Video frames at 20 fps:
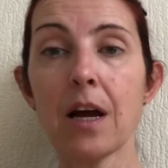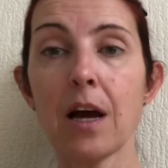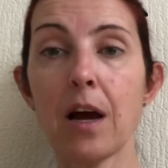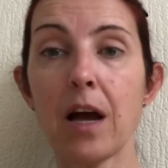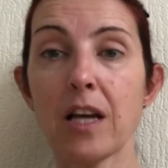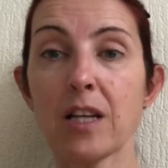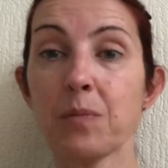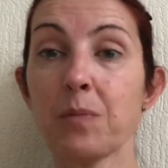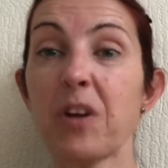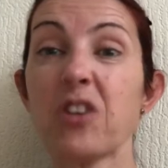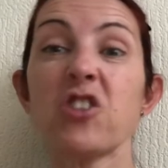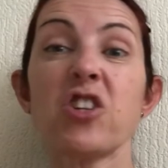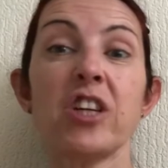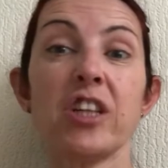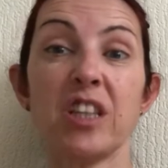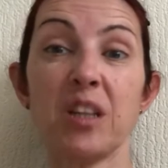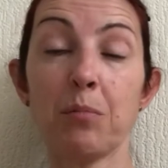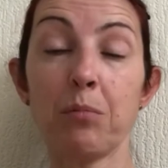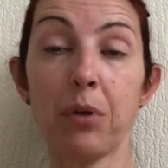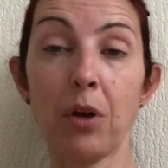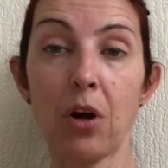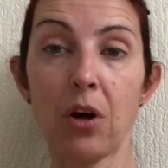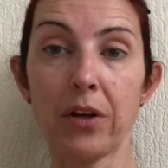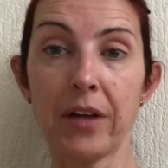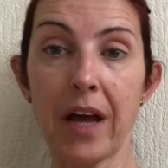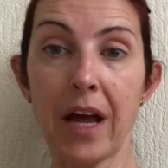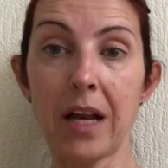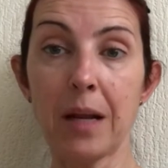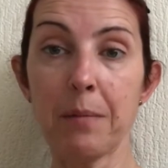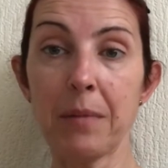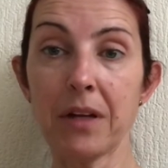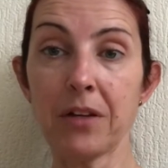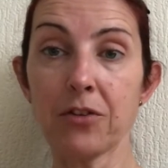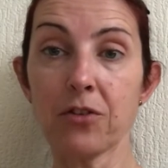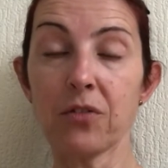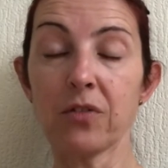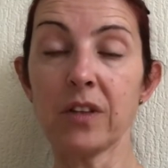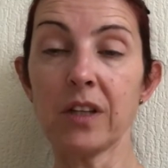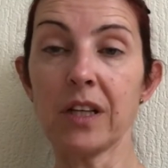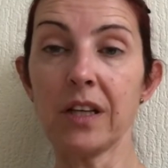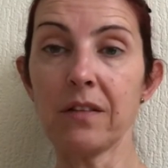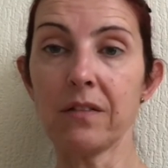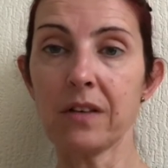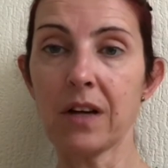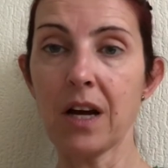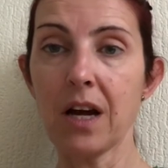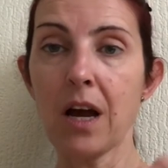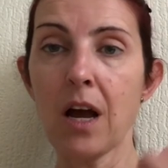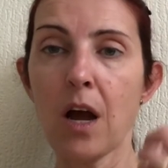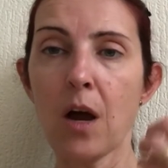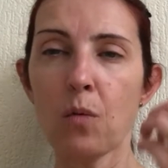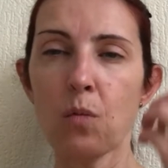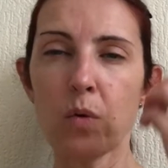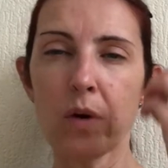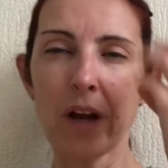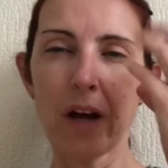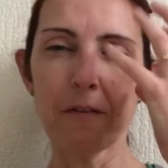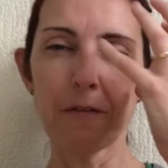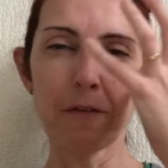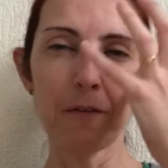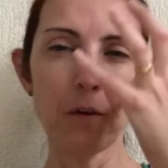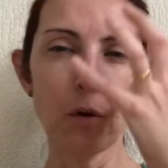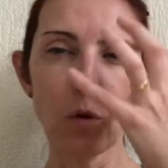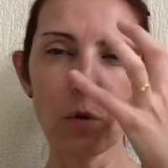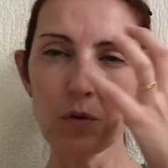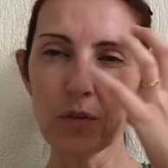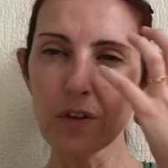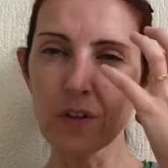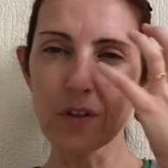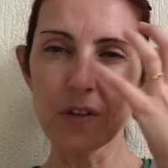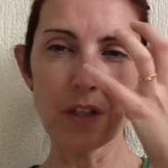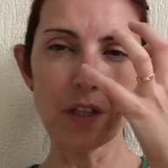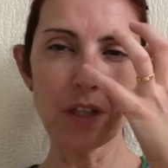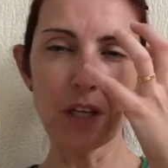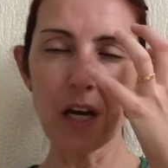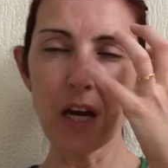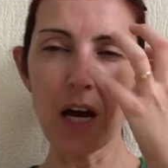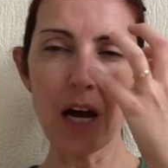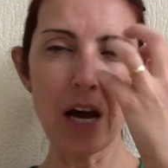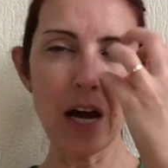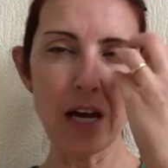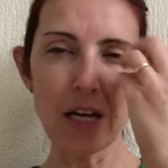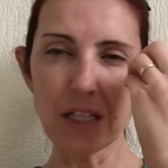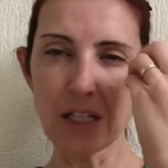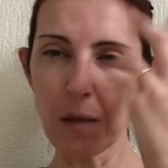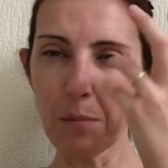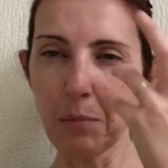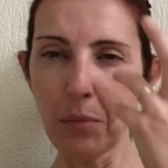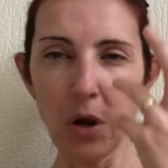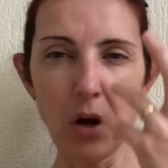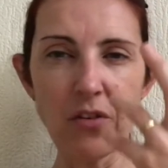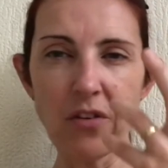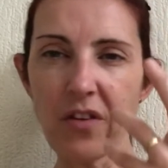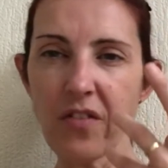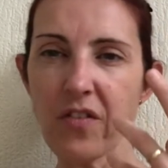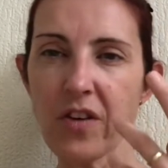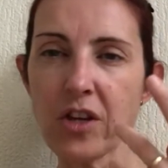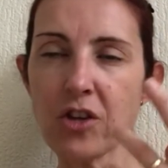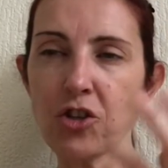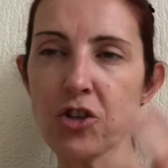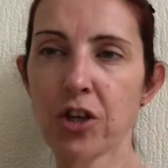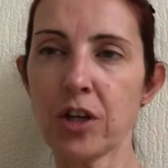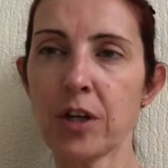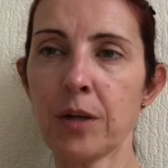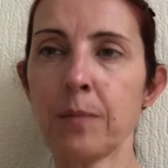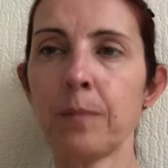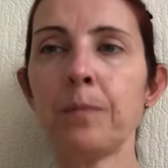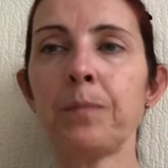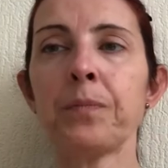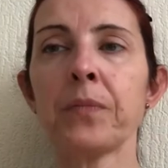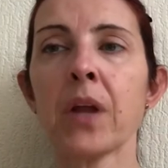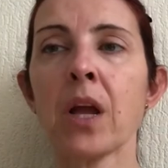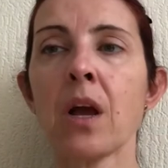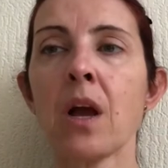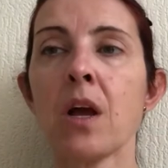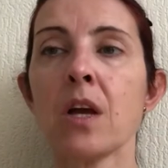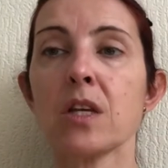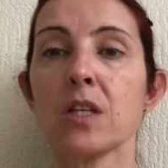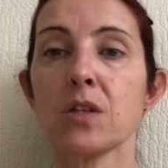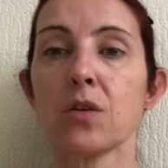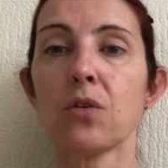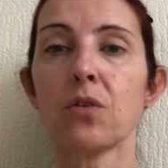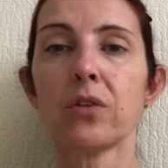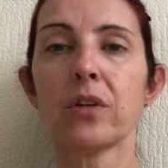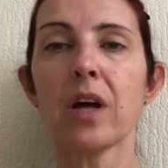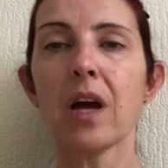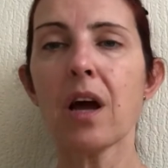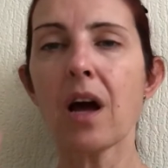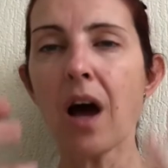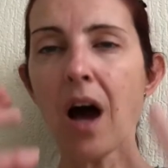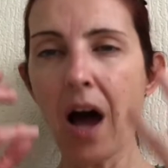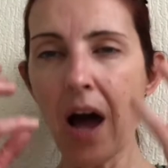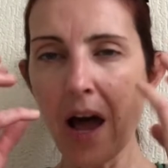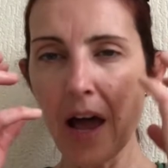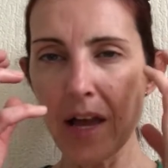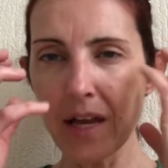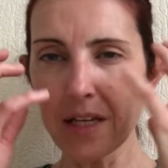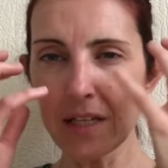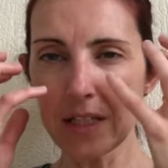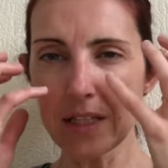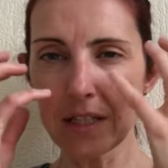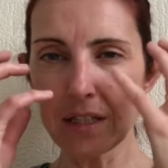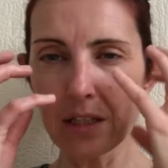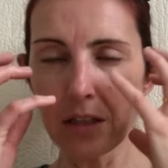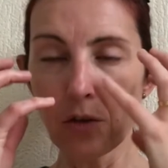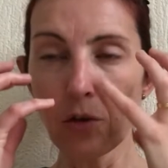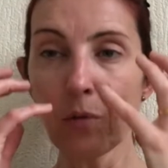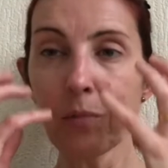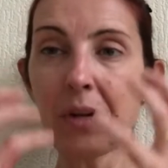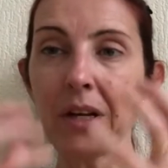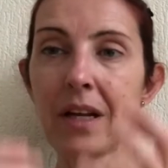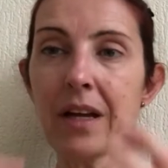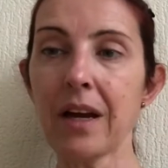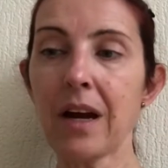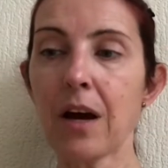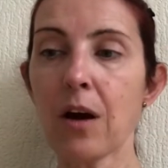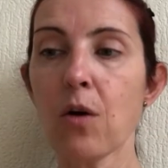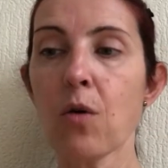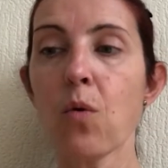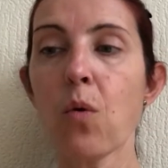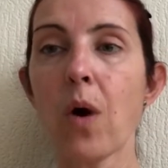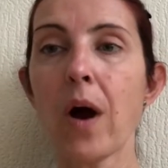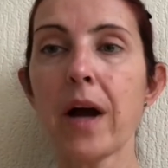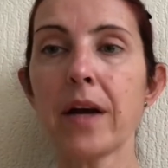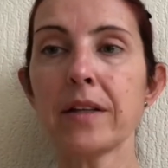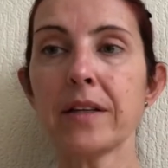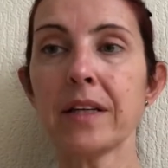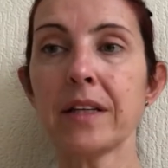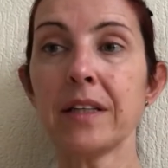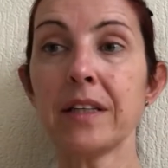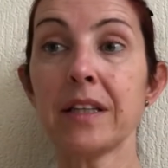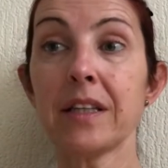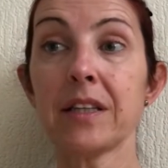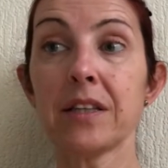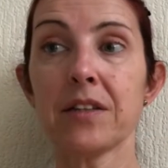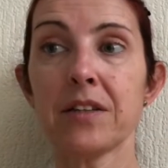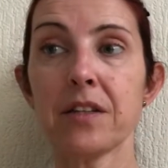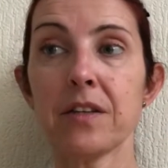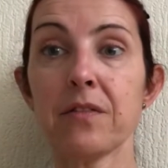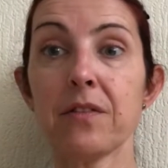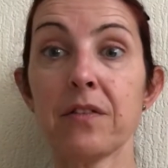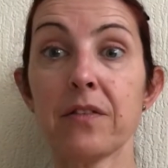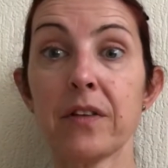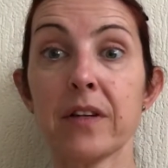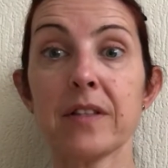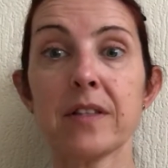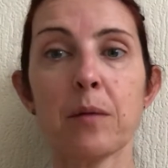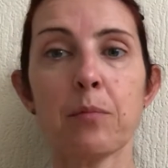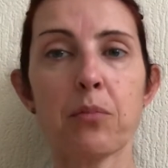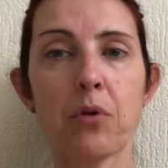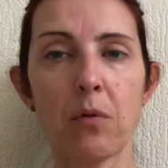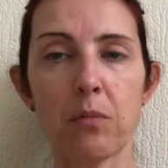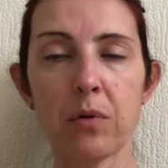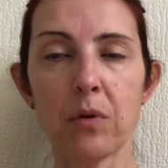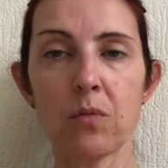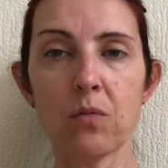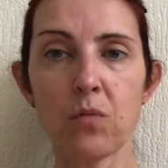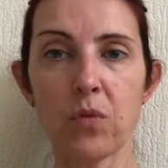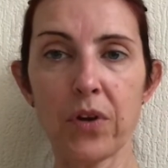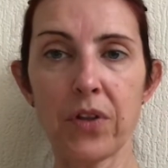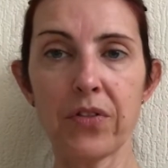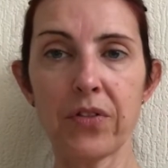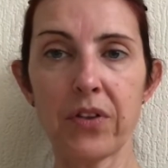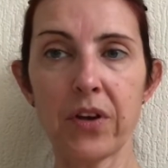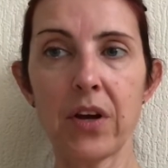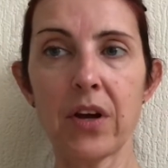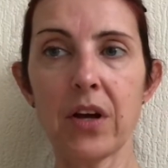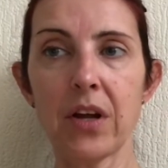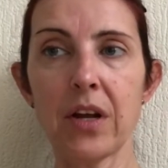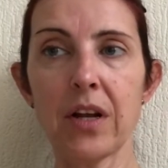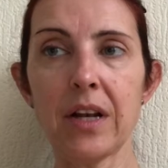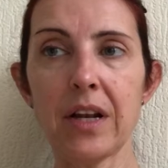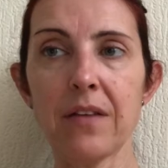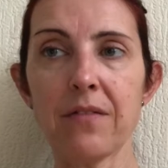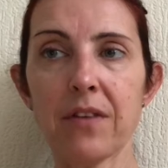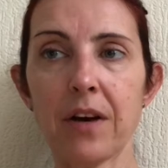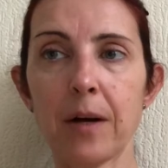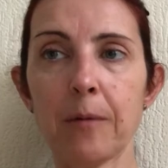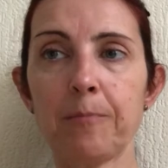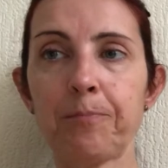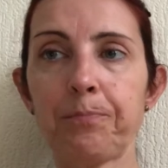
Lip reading: especially the blood element of the liver, would have floaters in the eyes, a blurry vision. So the eyes normally are quite indicative if there's a problem with the liver.